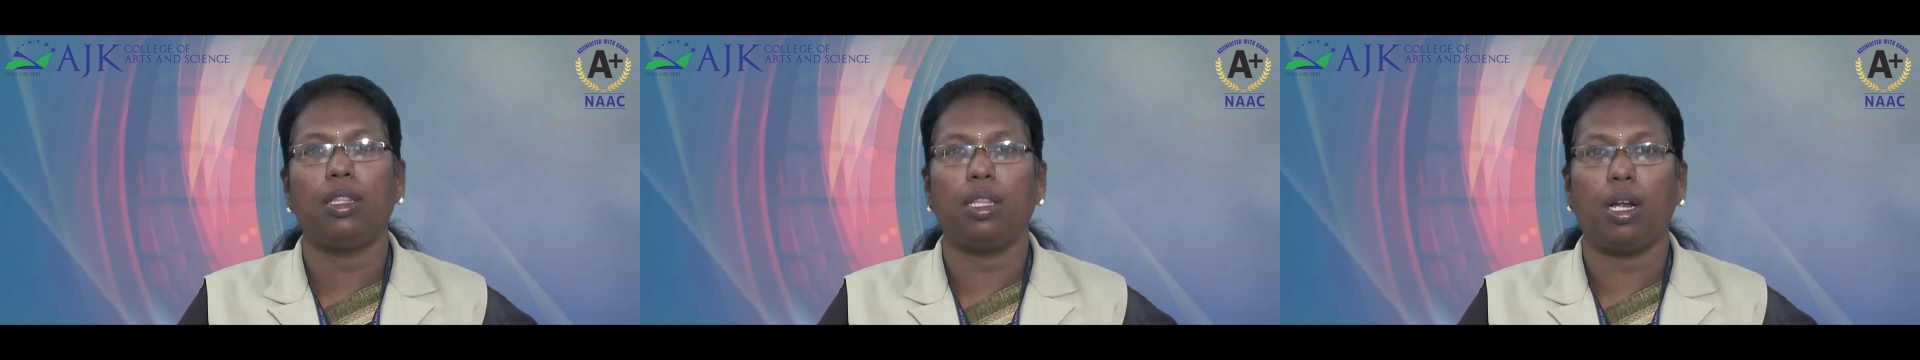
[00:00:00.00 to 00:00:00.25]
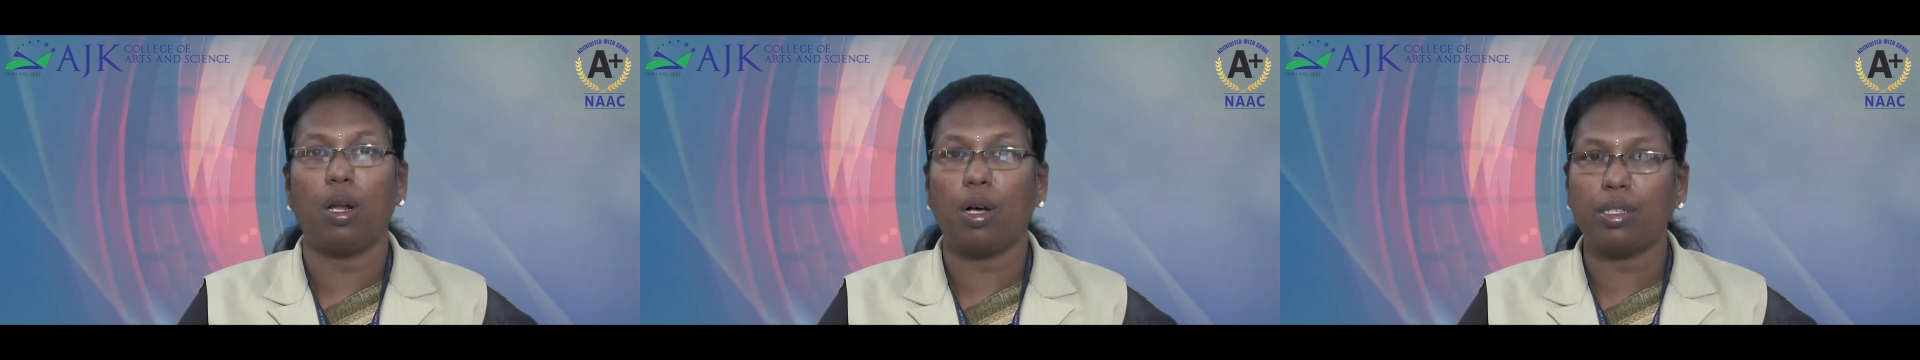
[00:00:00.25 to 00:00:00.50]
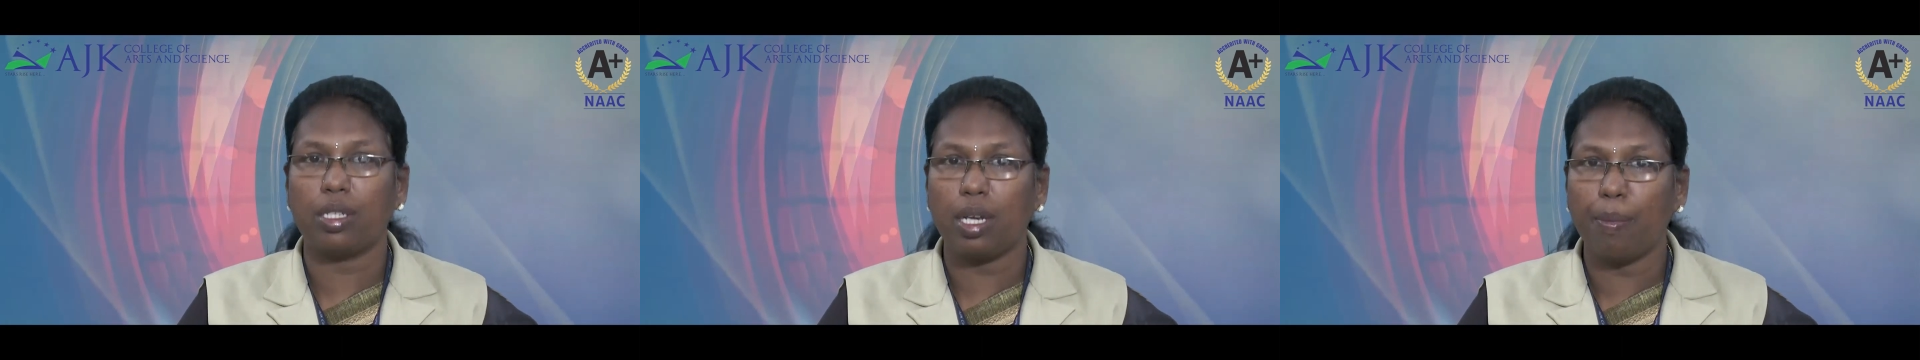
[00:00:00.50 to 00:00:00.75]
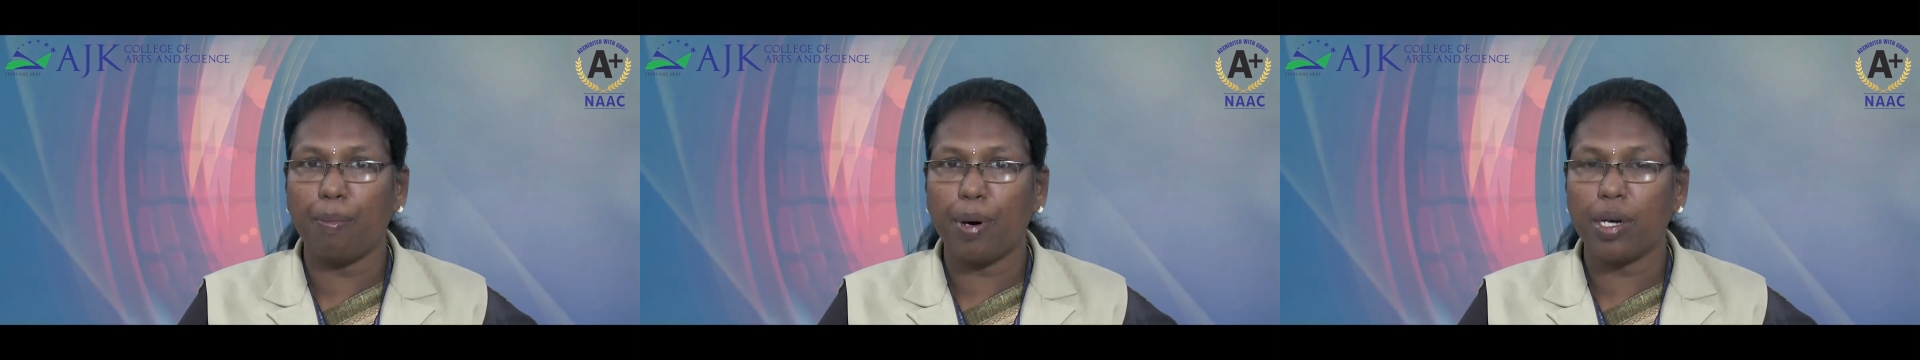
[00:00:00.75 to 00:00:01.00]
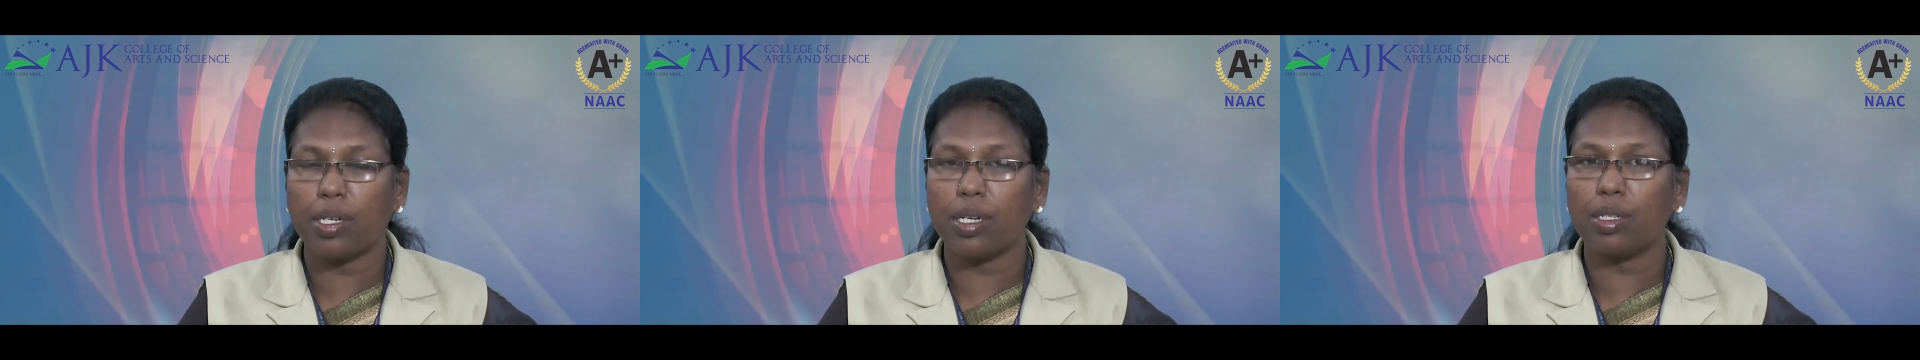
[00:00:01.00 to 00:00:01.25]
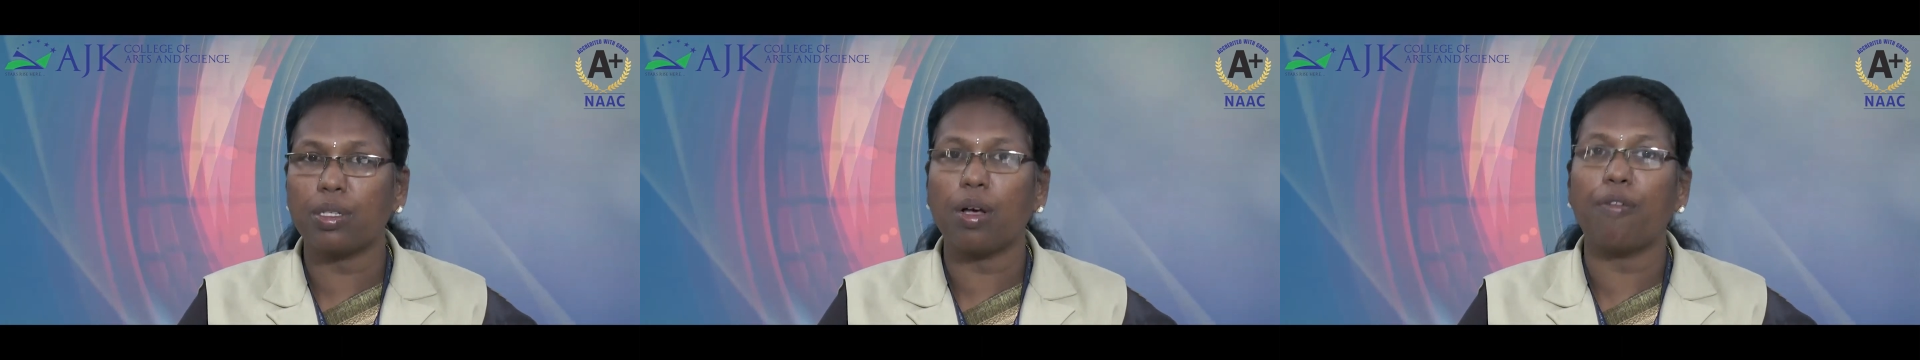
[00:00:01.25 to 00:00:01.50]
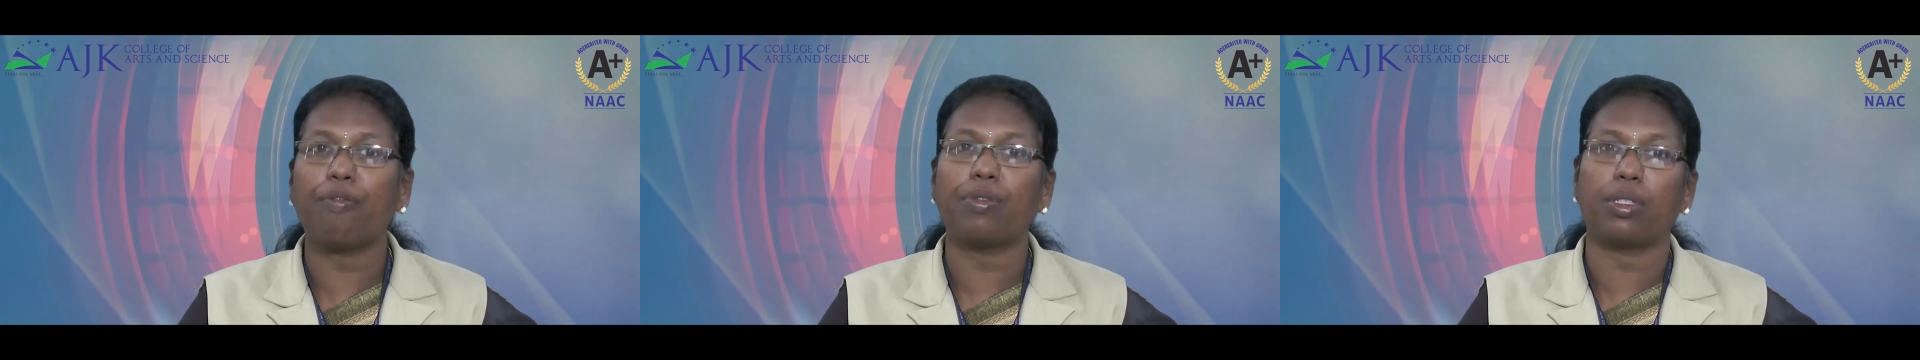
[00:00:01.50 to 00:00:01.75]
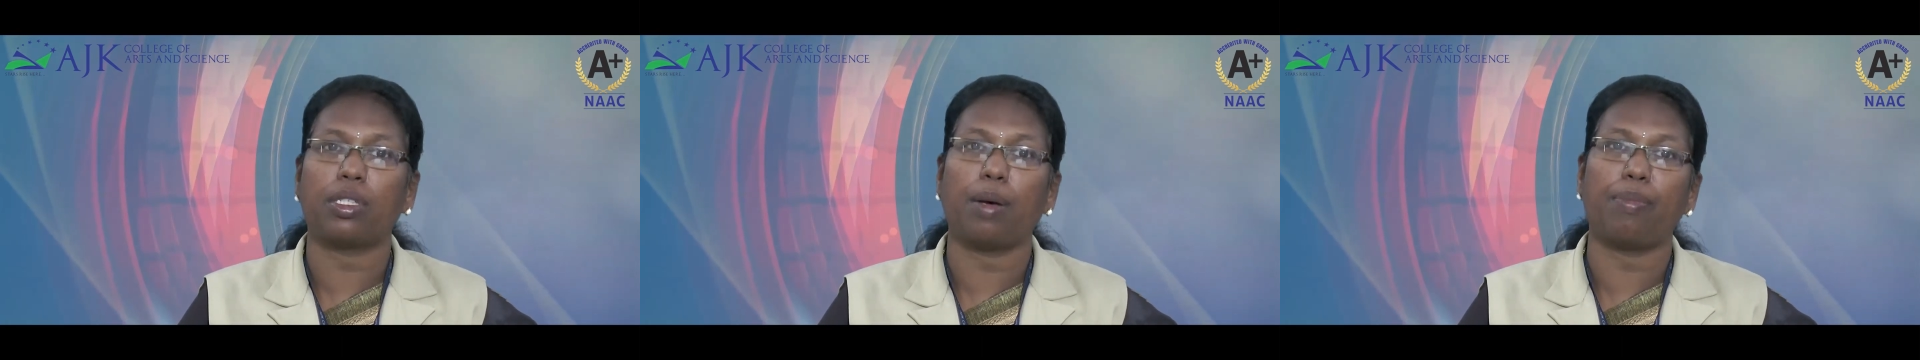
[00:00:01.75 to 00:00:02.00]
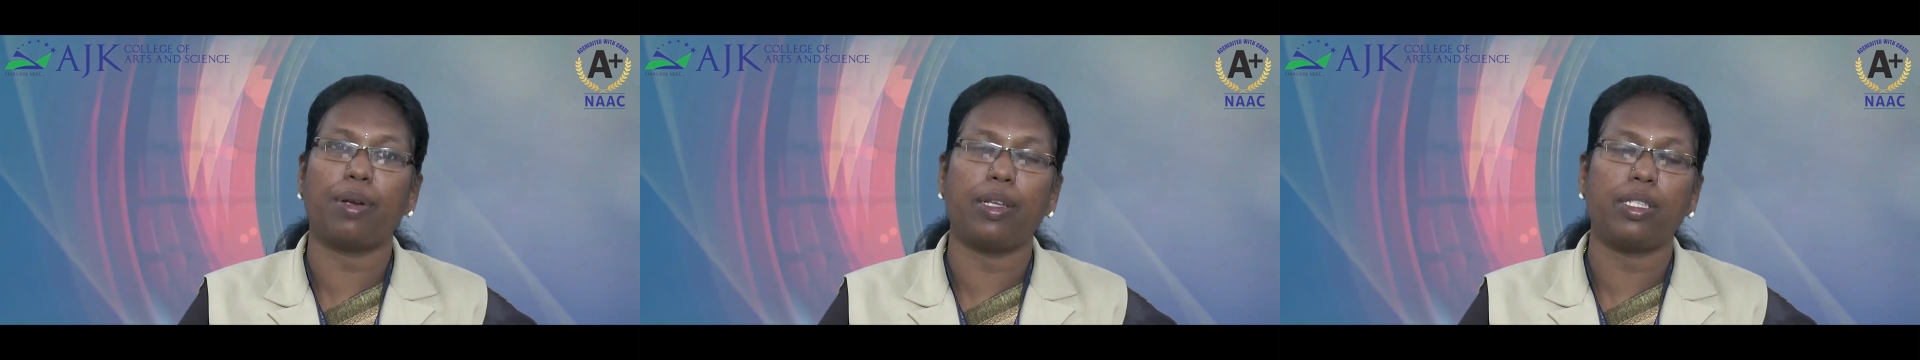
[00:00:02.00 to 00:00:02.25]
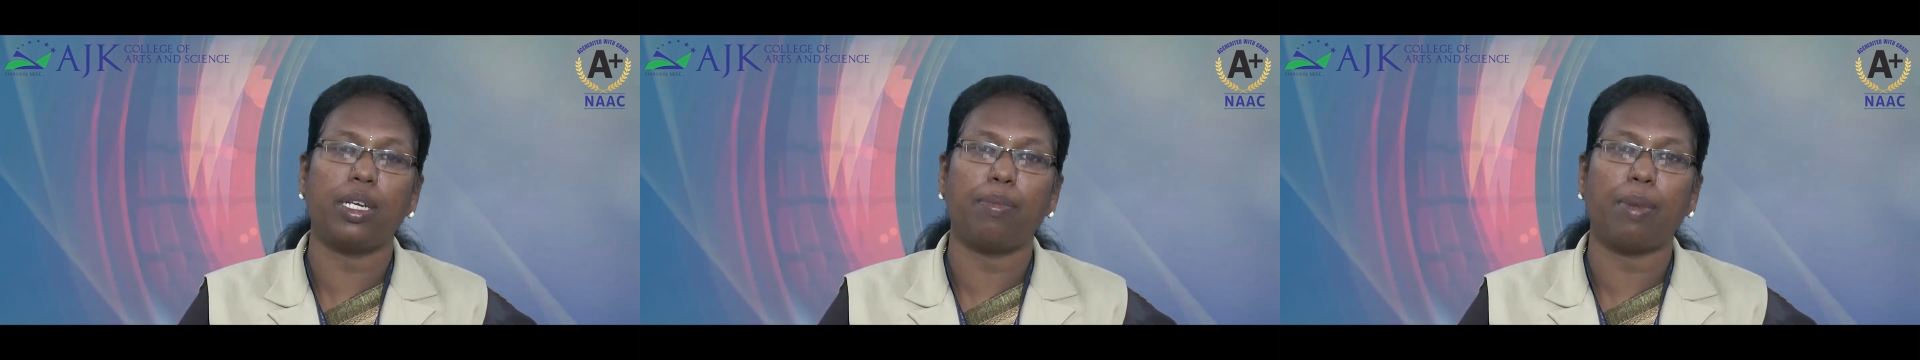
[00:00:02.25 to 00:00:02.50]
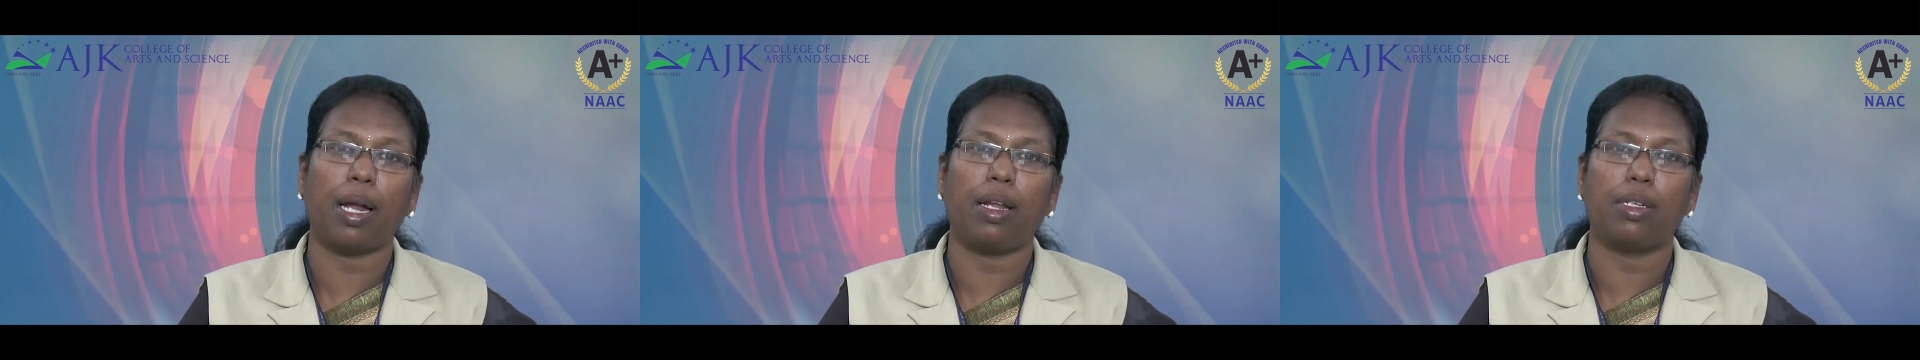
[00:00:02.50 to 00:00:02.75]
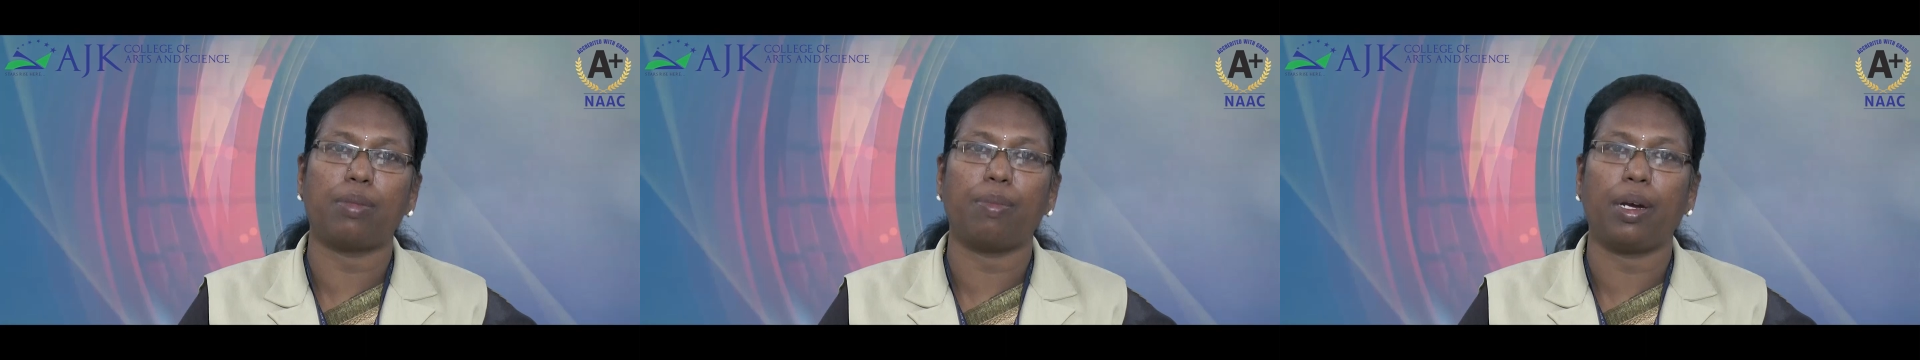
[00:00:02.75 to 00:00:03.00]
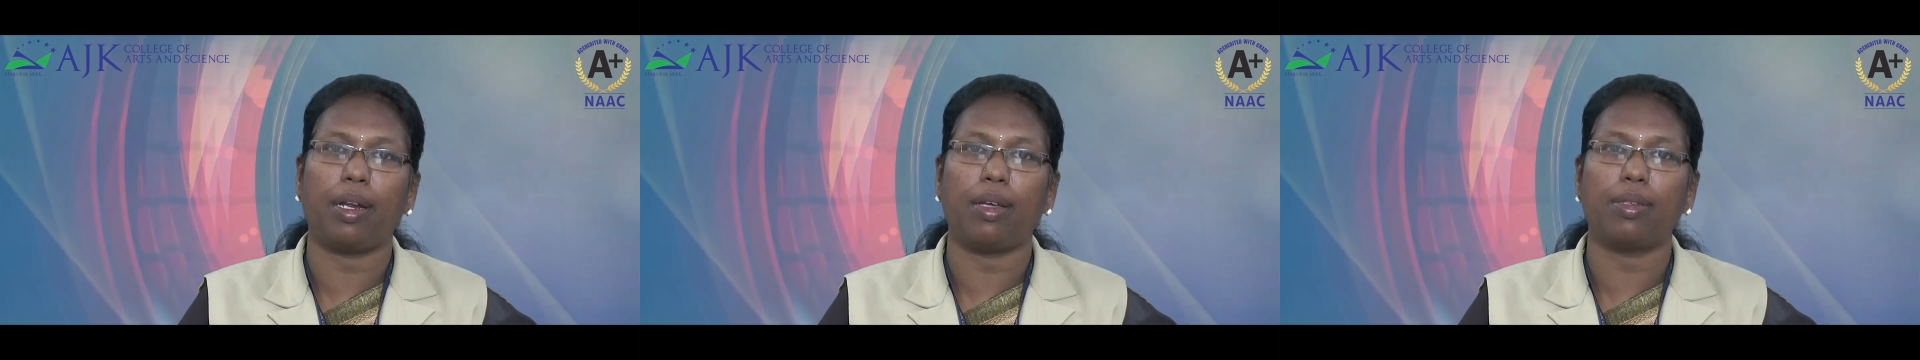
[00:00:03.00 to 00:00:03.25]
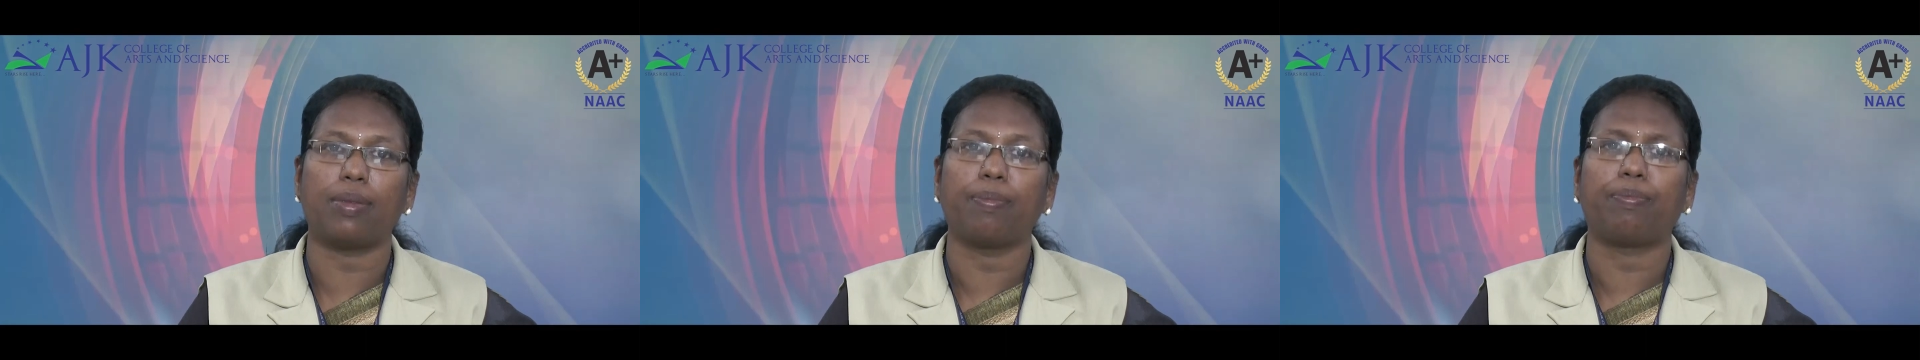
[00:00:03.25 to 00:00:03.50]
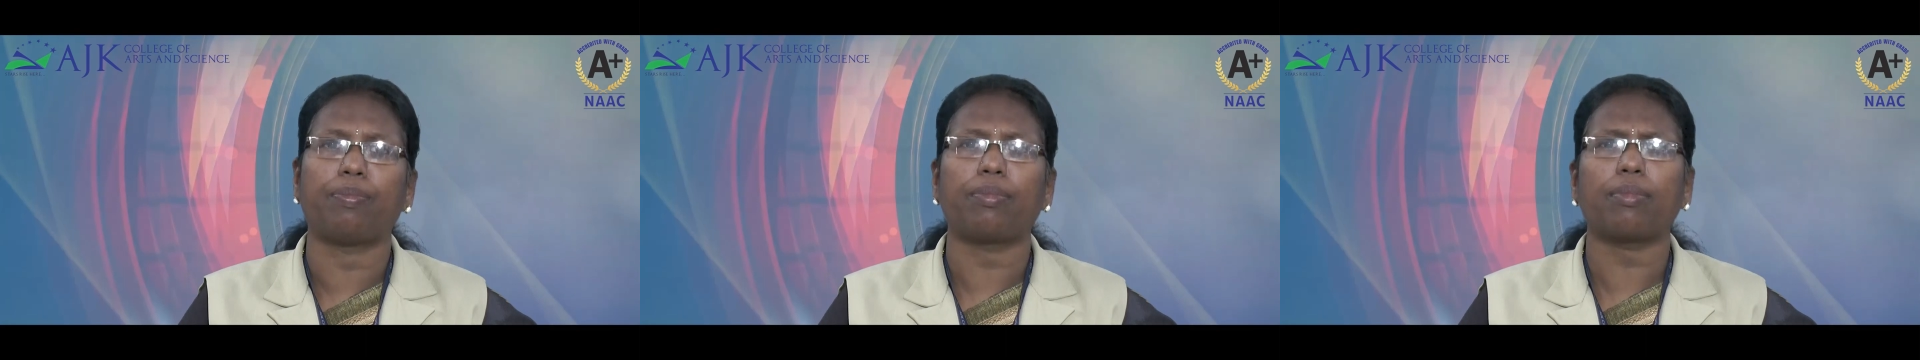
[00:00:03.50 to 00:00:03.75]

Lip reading: The last importance of supply chain management is